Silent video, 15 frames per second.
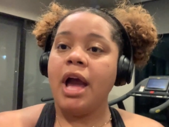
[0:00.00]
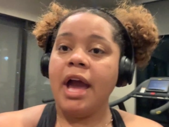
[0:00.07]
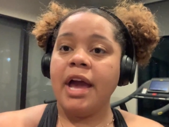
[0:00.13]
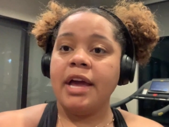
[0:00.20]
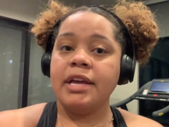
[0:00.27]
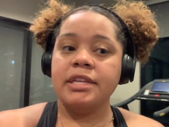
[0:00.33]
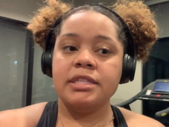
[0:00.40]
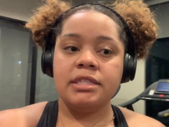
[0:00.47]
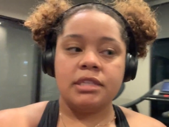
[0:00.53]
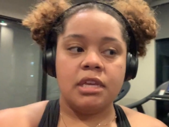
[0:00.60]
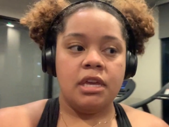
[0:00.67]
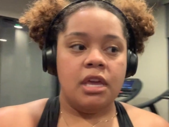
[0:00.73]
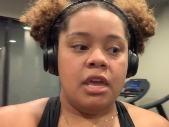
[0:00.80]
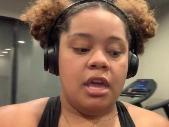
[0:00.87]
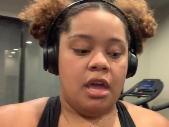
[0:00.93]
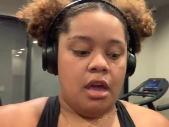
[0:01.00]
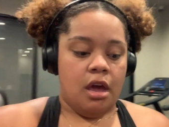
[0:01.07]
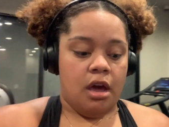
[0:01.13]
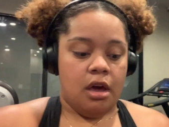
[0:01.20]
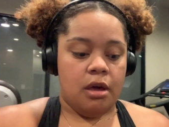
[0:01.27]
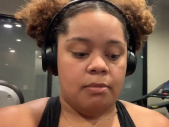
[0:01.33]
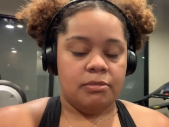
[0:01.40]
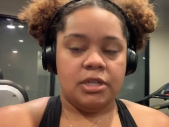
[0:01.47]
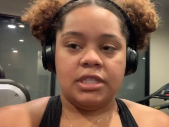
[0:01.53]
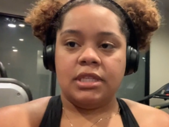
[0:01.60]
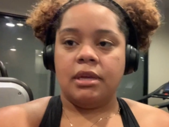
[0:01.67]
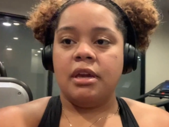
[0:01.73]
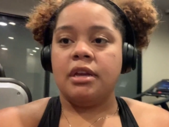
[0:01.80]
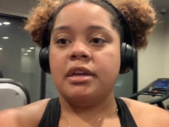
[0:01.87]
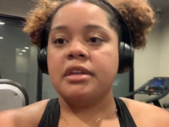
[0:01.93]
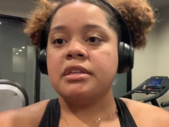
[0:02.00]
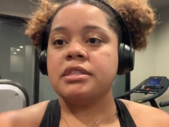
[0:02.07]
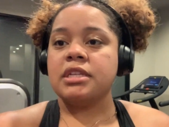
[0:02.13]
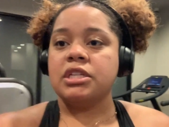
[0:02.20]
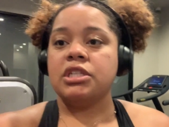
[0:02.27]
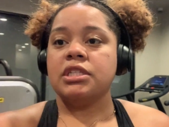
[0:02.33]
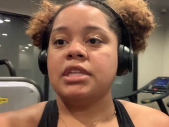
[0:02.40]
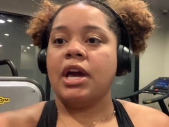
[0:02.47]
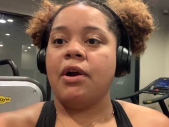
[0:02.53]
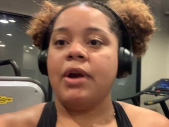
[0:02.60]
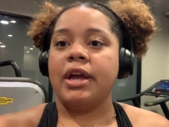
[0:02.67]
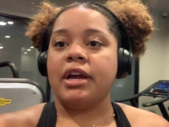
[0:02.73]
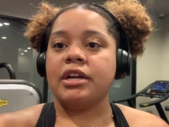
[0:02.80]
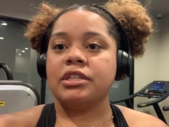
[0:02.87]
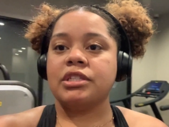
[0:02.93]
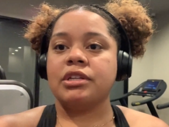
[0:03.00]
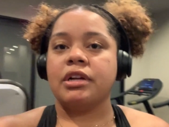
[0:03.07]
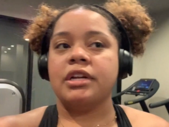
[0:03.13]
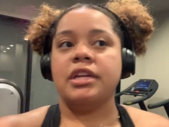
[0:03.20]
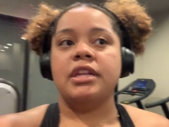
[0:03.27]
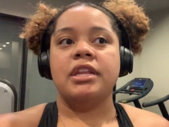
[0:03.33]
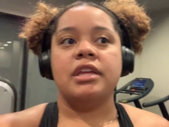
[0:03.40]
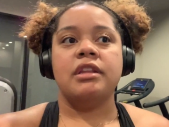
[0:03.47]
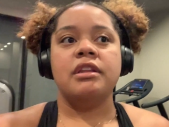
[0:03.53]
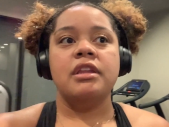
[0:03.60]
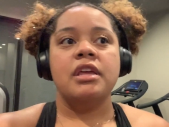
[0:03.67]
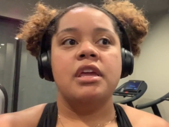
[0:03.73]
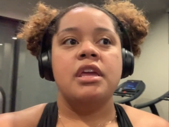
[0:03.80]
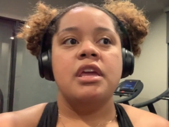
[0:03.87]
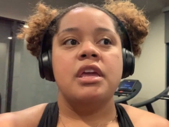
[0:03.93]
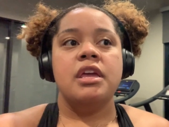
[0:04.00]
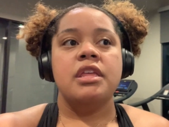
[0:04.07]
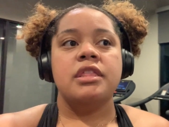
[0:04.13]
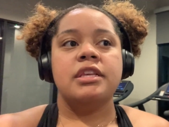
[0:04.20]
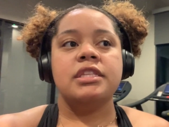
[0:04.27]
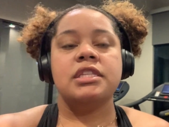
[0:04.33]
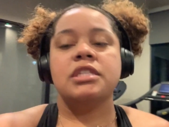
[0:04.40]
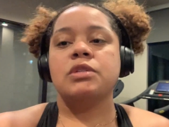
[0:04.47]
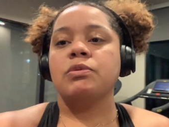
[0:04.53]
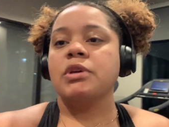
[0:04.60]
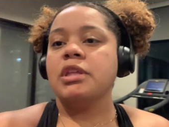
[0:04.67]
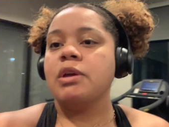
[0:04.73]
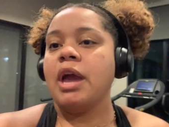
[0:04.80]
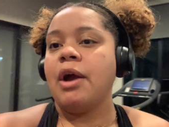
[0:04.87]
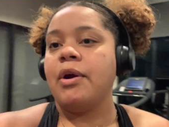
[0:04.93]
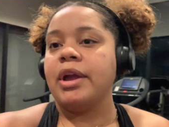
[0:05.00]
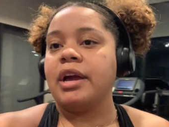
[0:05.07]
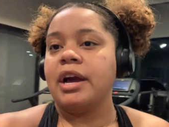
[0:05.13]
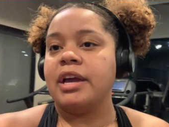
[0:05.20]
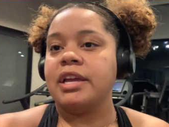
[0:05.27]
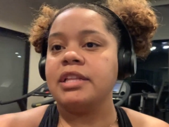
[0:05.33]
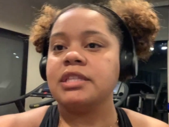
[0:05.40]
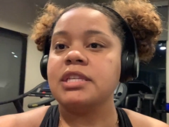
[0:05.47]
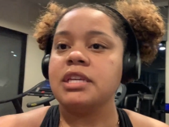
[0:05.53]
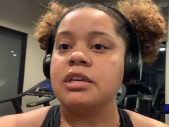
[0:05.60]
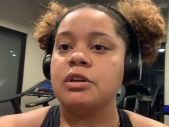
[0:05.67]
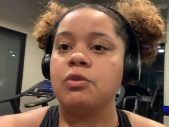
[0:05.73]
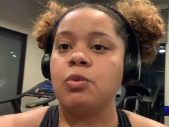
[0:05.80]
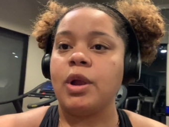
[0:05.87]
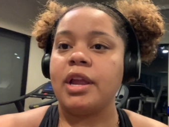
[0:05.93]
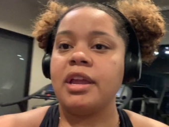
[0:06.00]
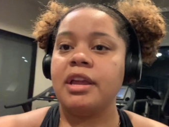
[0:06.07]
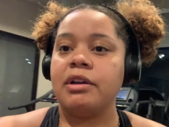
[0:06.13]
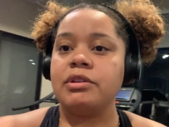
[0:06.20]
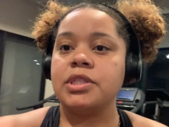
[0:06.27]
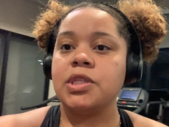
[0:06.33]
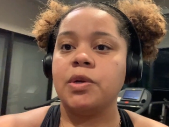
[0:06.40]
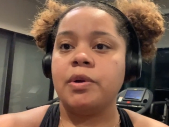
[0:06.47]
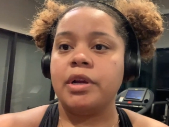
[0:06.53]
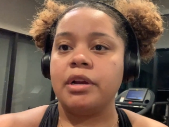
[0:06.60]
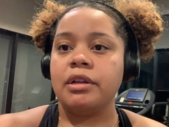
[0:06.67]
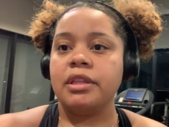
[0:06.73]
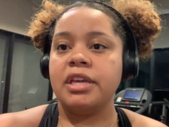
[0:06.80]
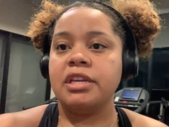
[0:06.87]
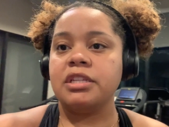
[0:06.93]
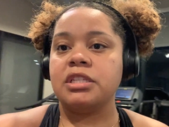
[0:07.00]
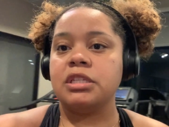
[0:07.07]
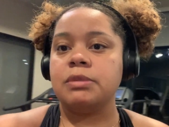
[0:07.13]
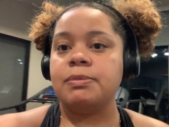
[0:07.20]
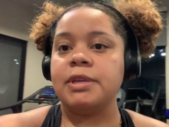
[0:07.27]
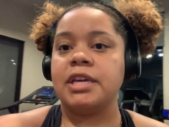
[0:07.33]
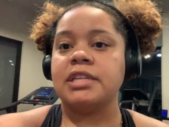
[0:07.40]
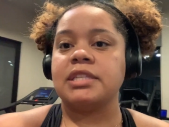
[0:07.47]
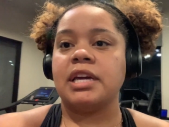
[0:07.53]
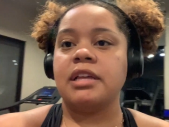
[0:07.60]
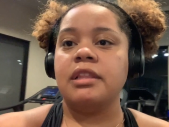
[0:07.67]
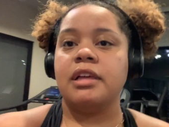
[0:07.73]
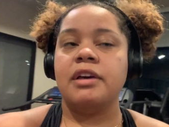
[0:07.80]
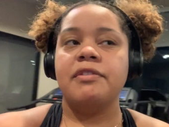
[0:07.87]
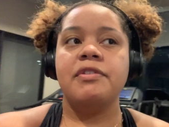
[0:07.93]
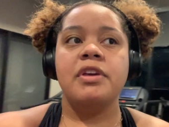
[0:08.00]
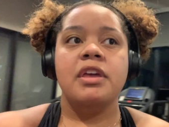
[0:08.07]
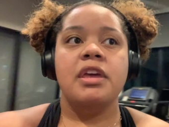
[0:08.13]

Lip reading: ask, such as how I got started. And this is really how I got into working out so early. It's just because I love